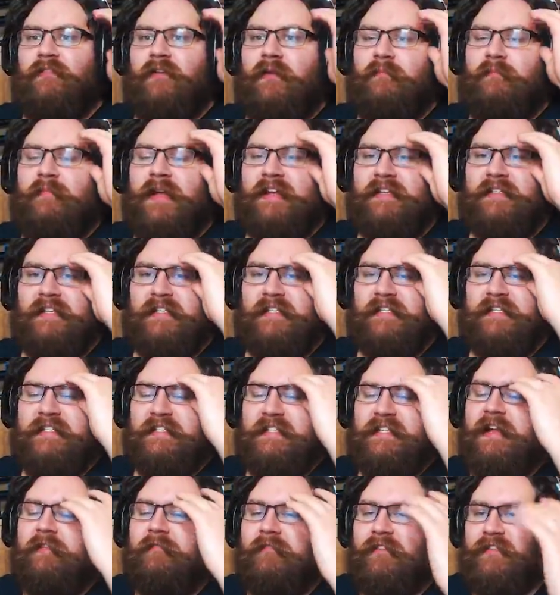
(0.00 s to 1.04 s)
makes it
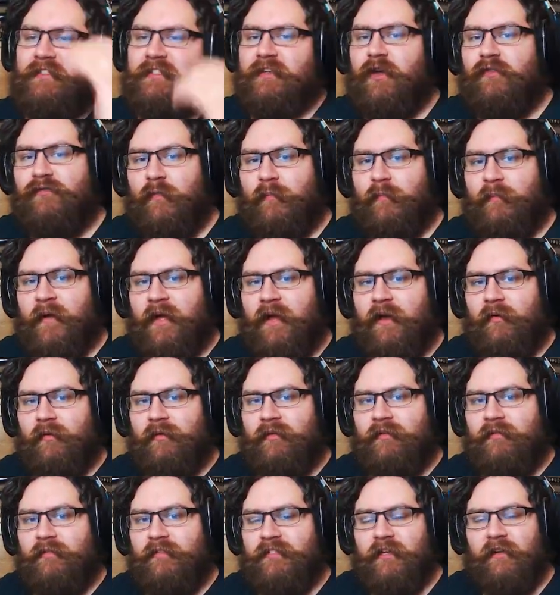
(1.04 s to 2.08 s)
seriously overpowered.
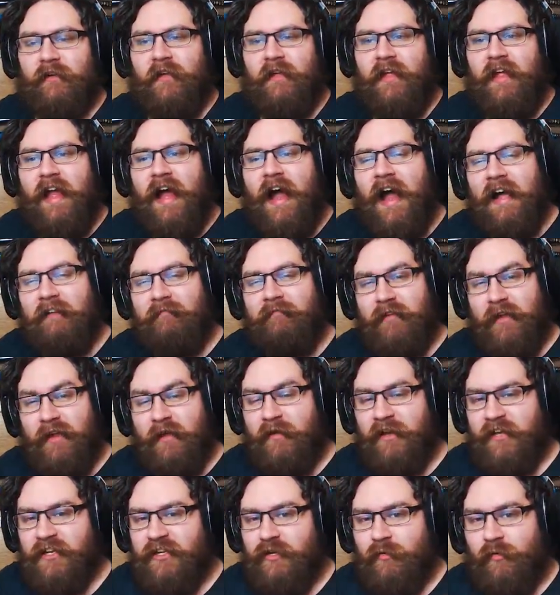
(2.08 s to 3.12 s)
So I
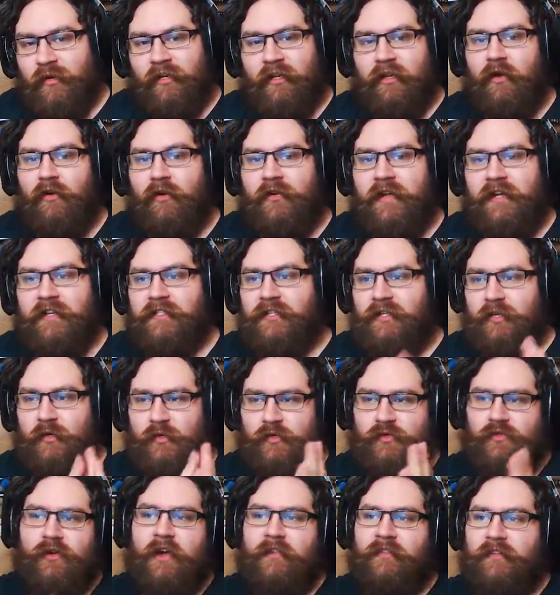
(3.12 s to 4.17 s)
recommend you unlock it, you
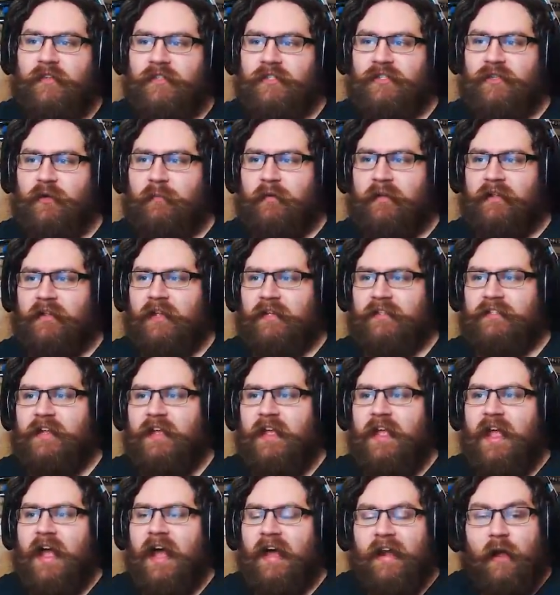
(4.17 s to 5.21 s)
try this superclass,
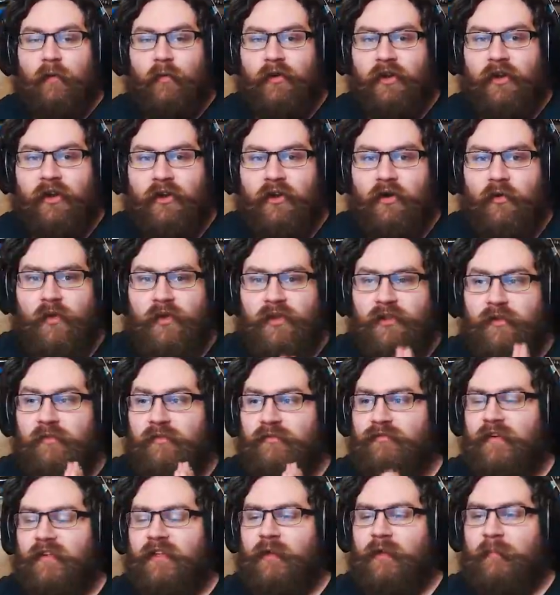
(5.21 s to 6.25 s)
and I want to know what you
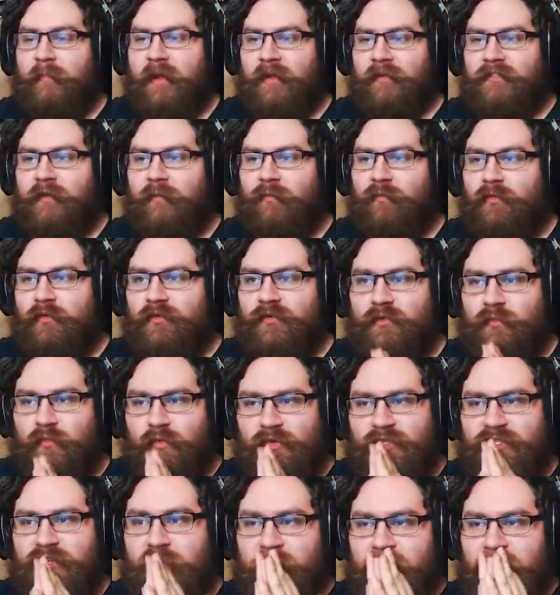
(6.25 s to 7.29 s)
feel about it.
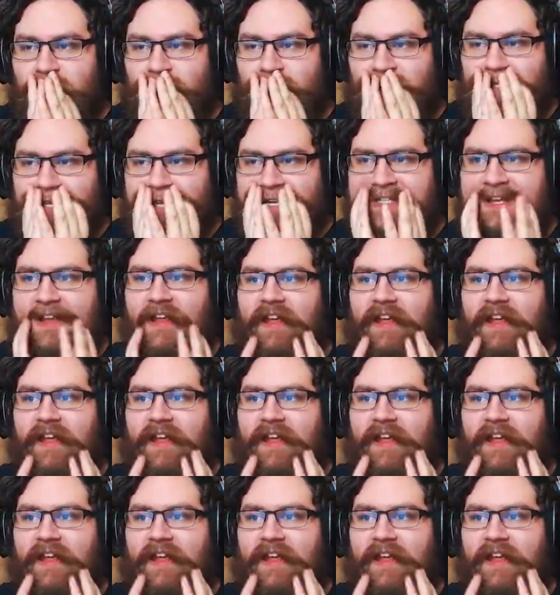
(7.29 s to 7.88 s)
Once you've used it,